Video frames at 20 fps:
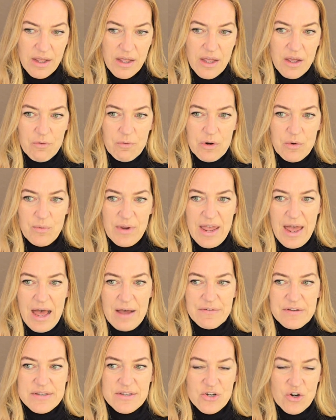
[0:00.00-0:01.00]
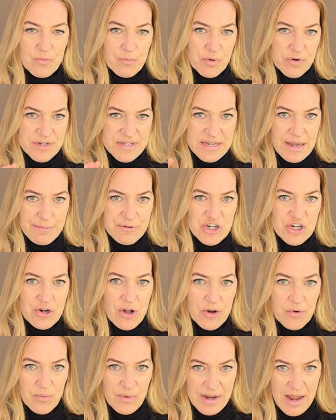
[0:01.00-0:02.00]
when we have a certain perception
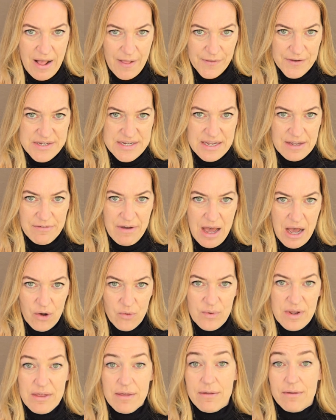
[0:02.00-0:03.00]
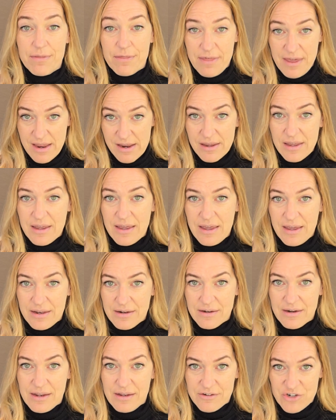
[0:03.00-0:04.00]
on reality of how we think
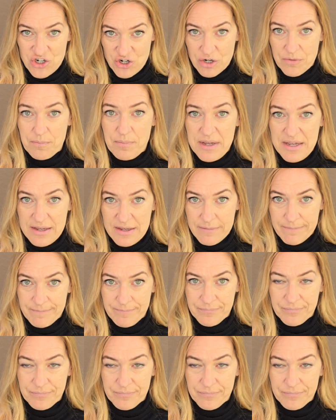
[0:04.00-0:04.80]
it should be,